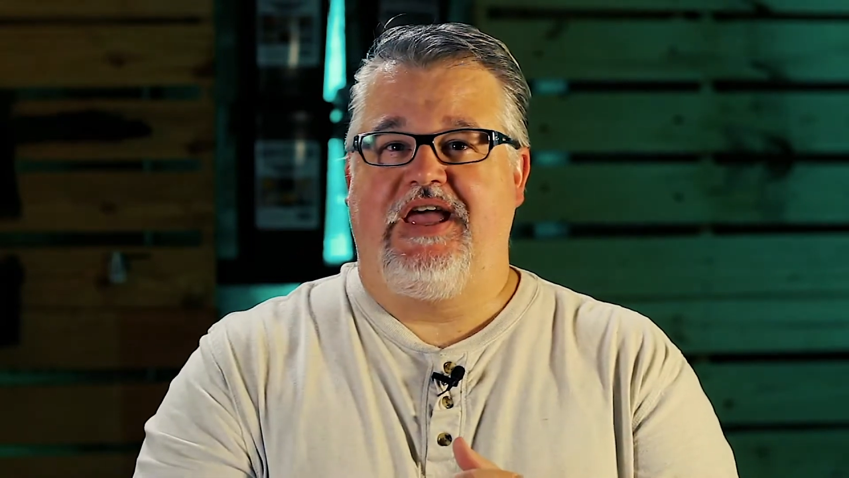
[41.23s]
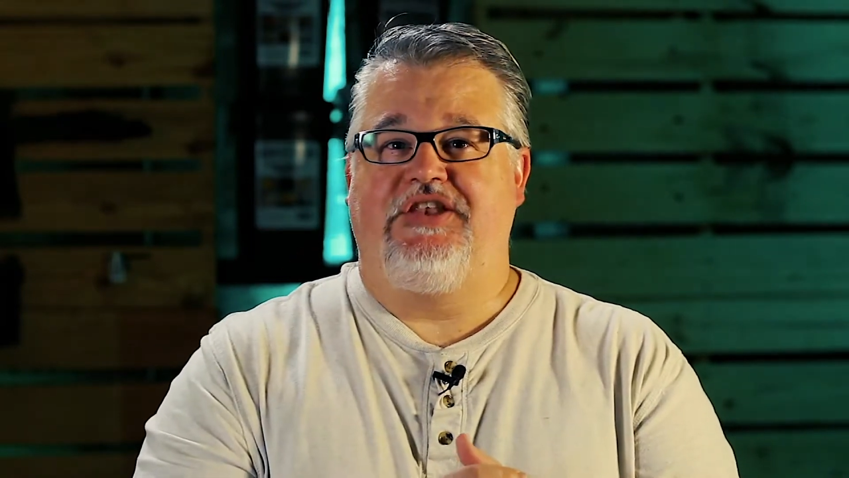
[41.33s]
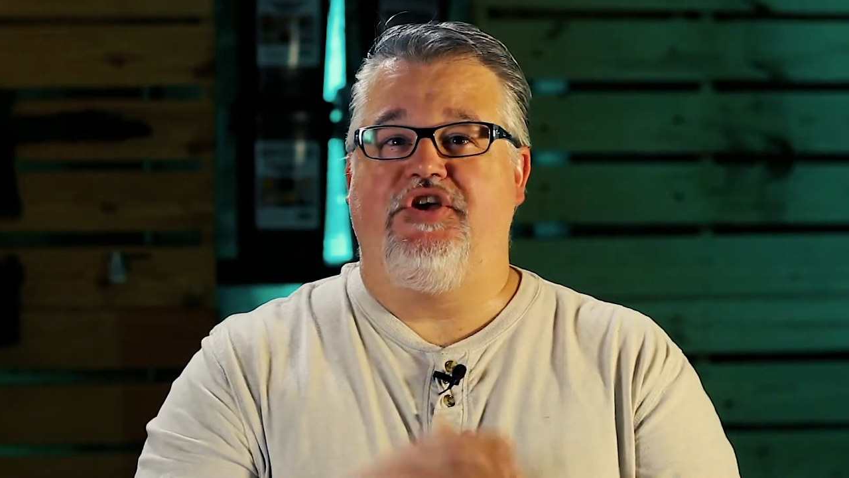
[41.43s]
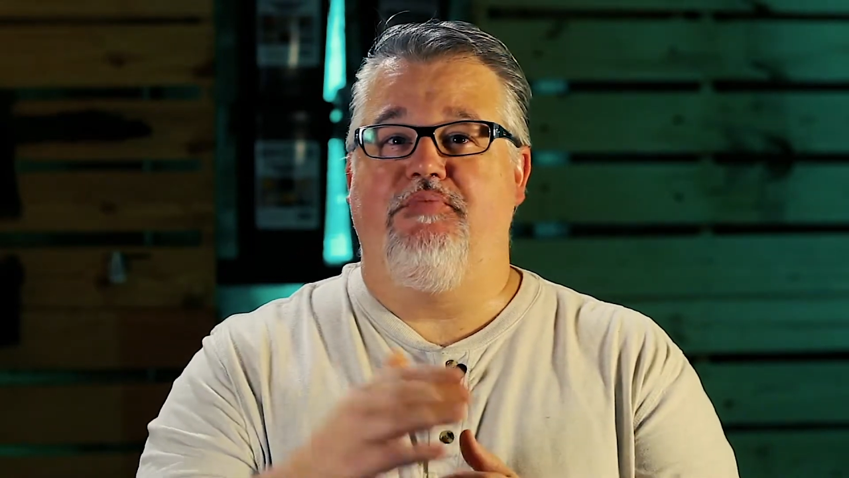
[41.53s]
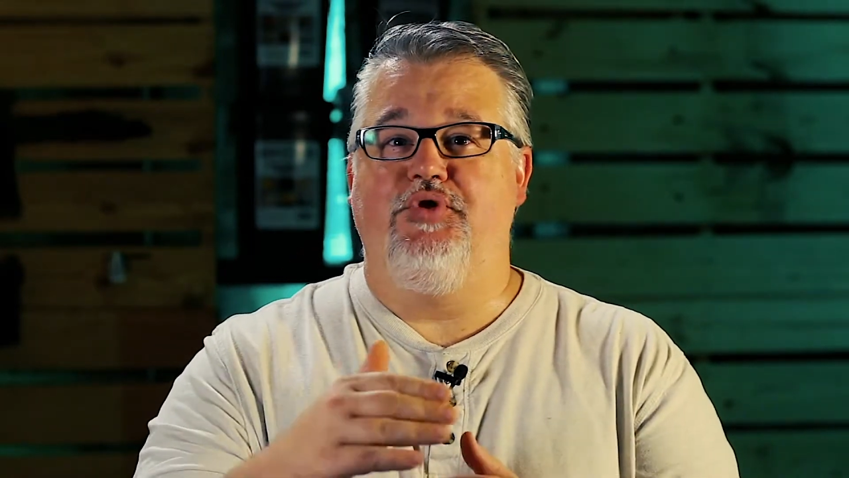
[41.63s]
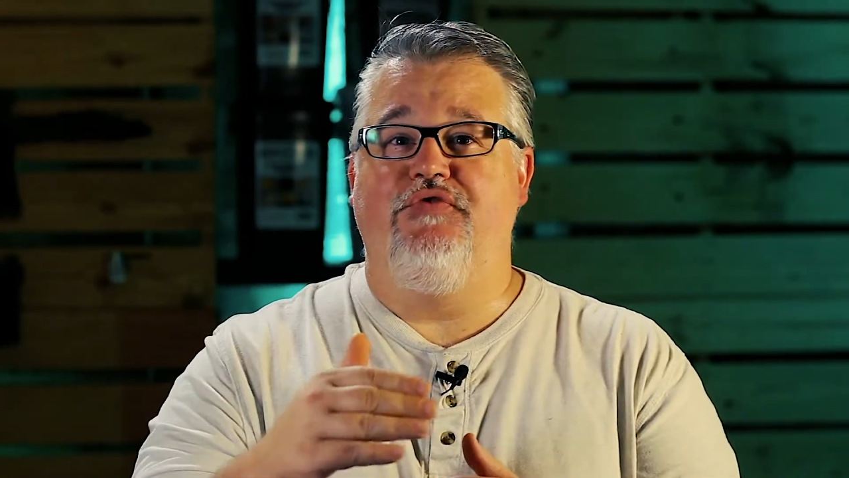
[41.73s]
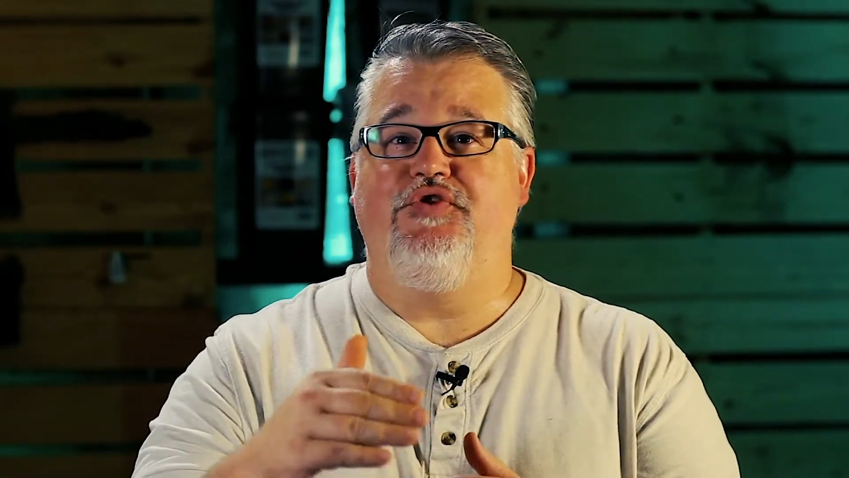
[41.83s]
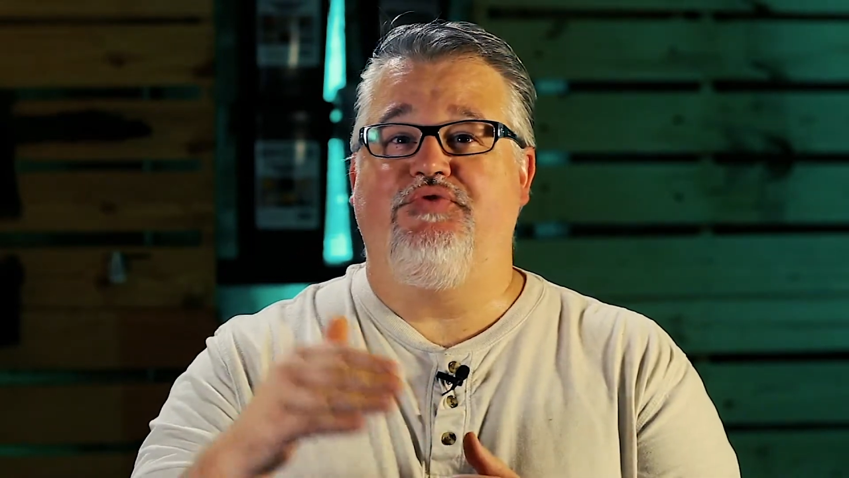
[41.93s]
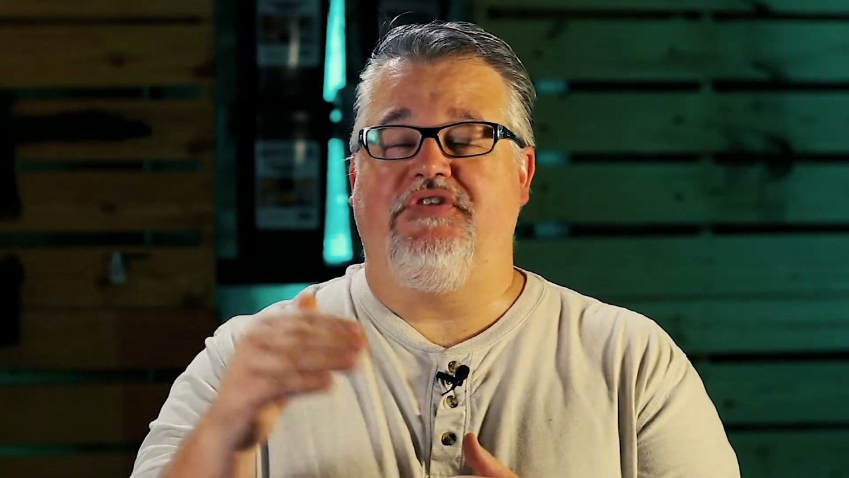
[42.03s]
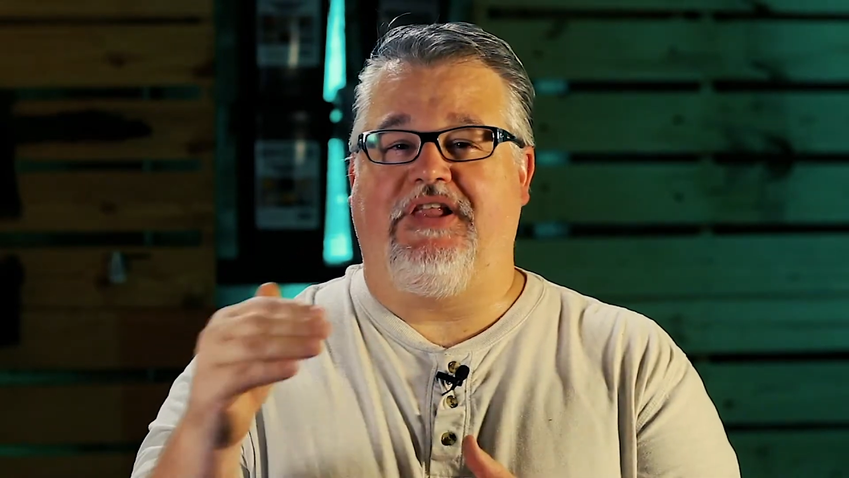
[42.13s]
to move
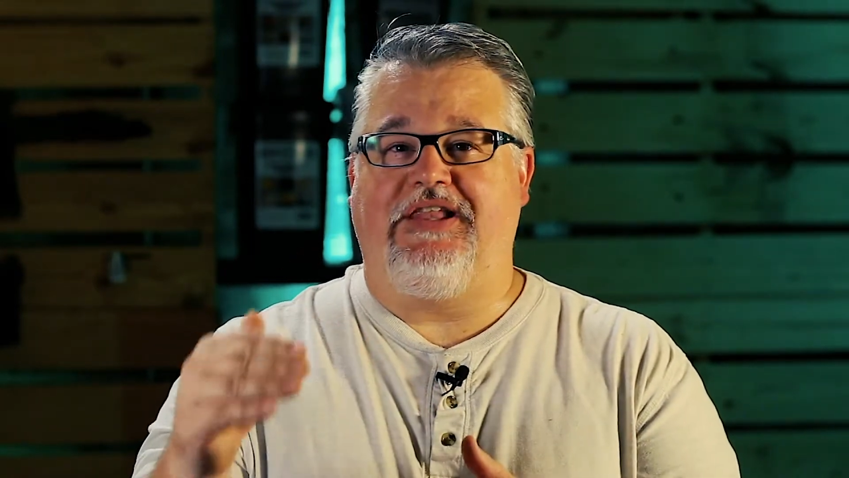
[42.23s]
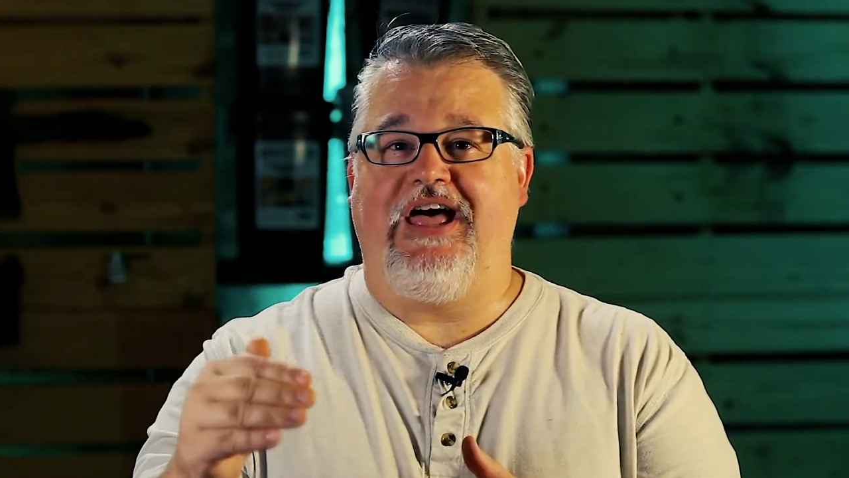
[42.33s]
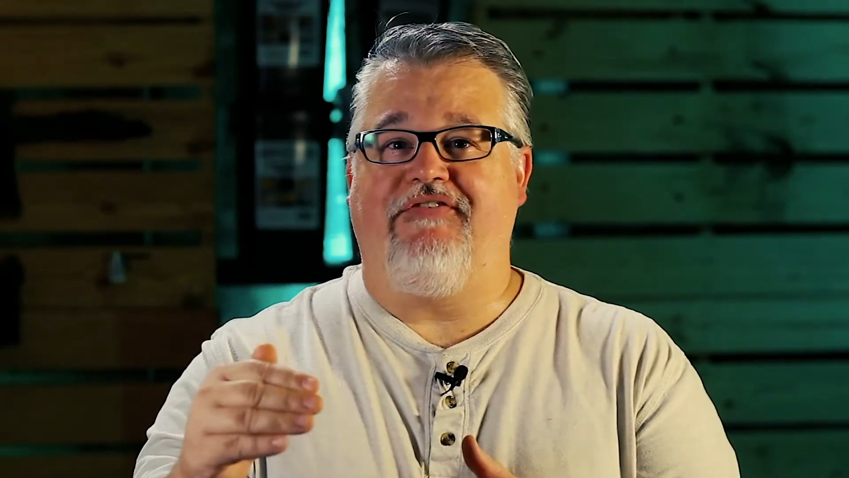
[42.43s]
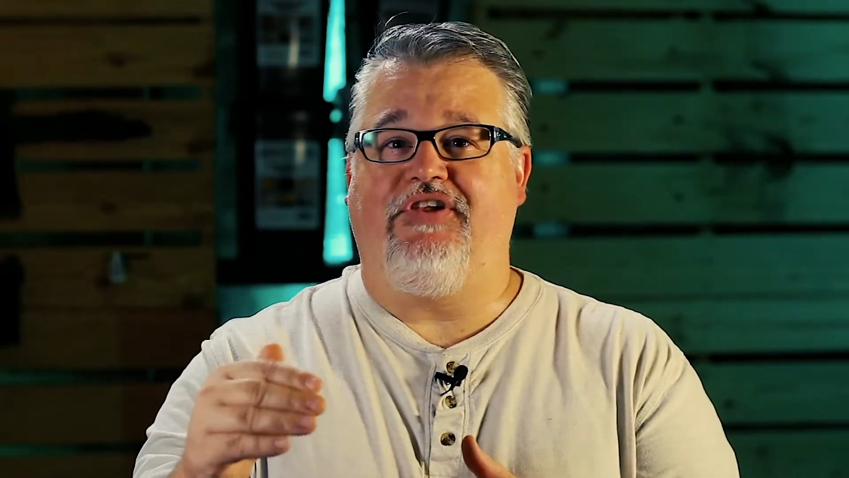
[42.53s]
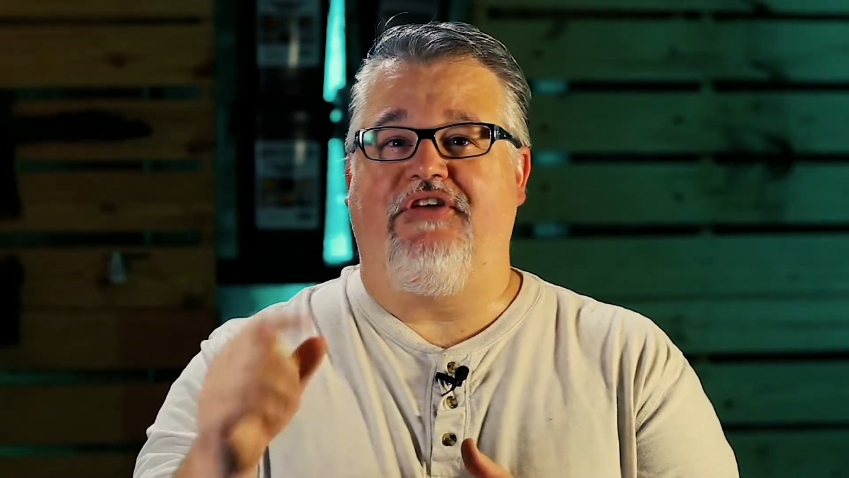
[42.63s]
you to the level